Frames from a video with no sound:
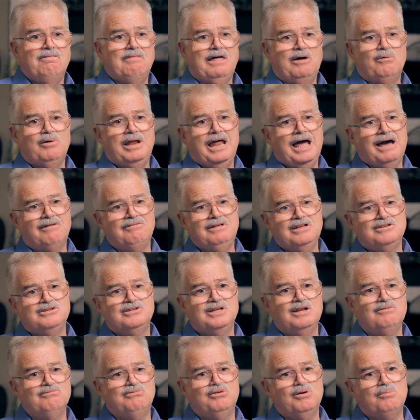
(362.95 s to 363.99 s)
they would have these
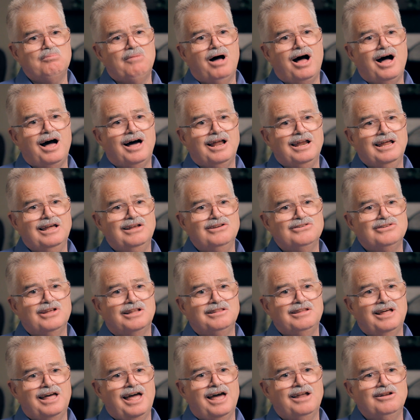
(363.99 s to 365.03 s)
sinful bodies that
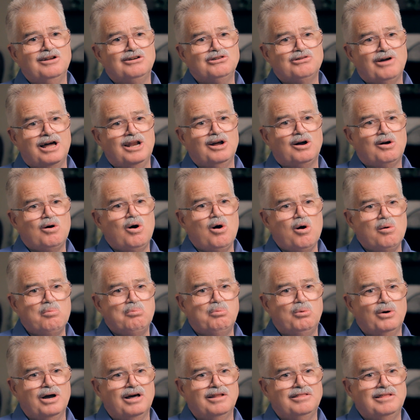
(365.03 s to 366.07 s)
they had to try to cope
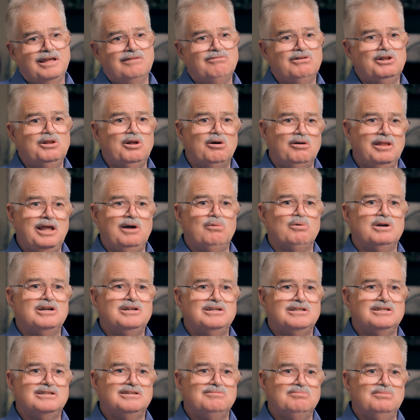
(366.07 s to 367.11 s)
with, even though they were
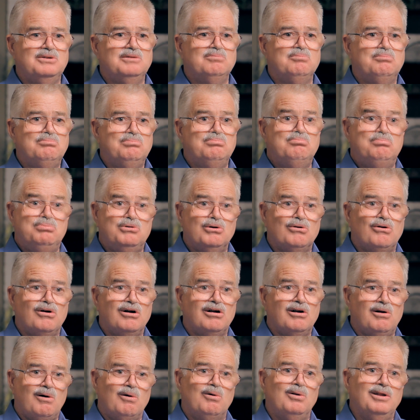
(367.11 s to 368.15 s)

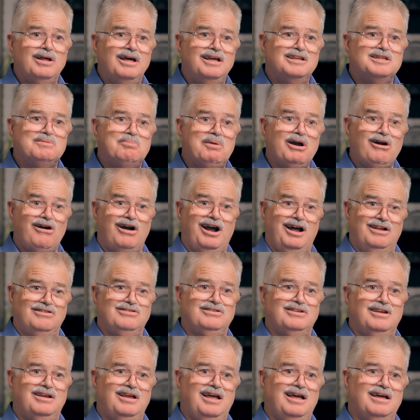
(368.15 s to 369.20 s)
pure, holy
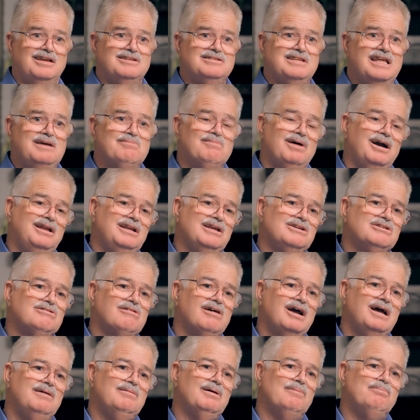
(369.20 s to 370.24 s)
spirits, as they might
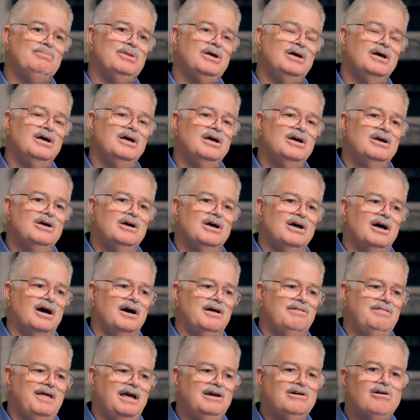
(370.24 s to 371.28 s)
describe them.
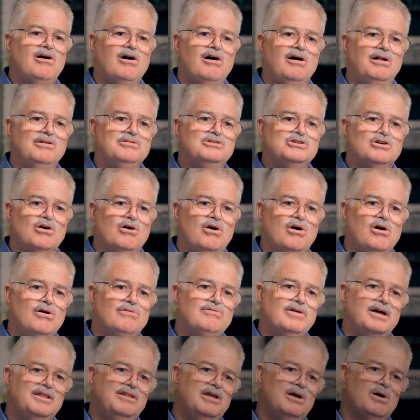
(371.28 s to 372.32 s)
They called
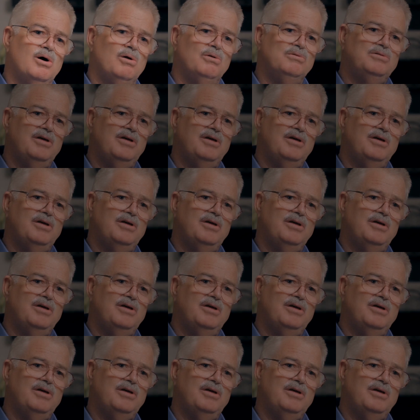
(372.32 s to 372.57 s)
Jehovah in the Old